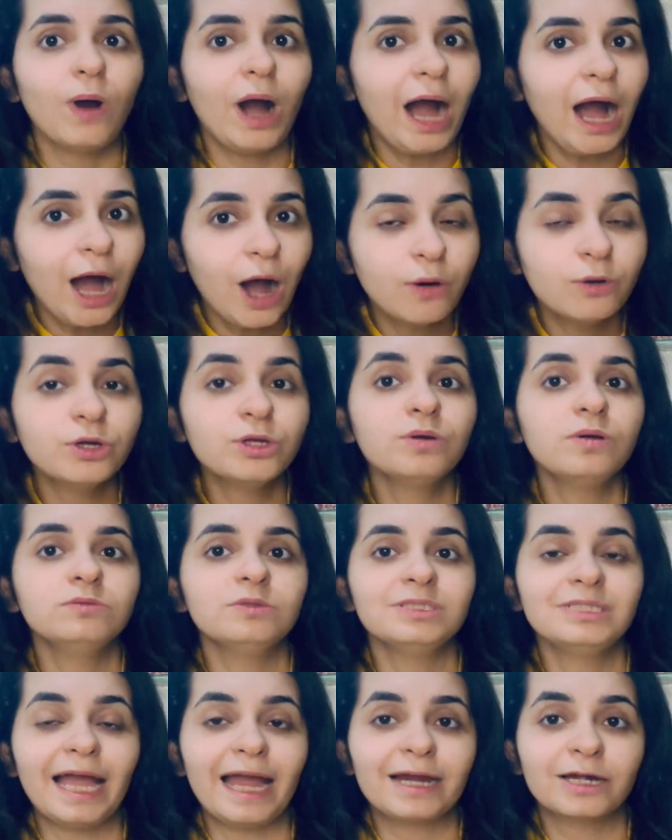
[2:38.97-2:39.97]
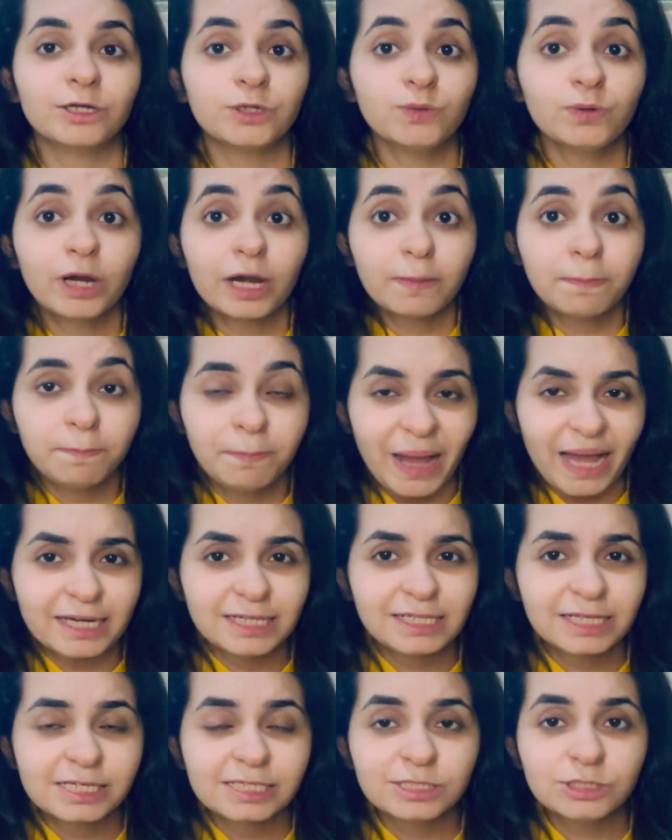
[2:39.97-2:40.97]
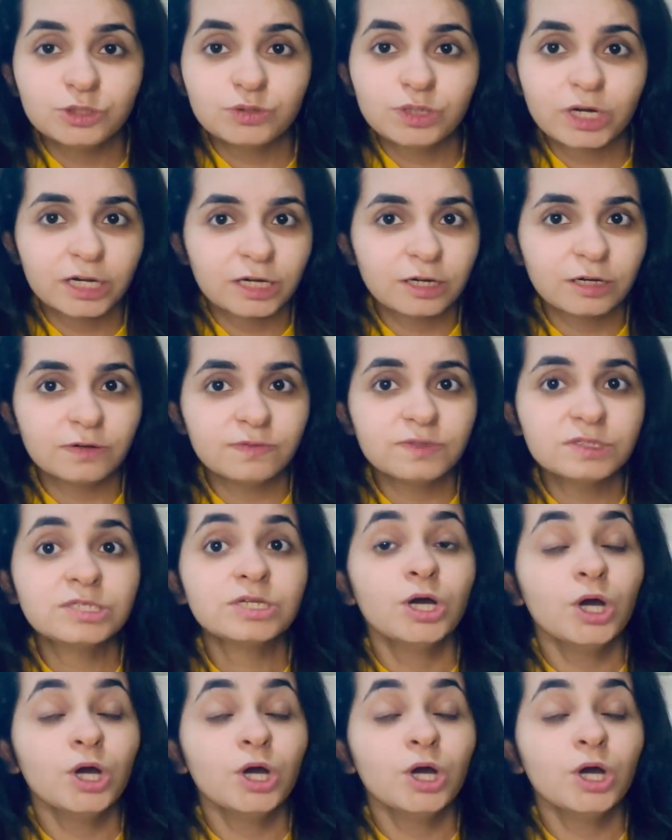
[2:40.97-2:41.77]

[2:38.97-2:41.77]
How do you react? Do you get panicky? Do you get nervous?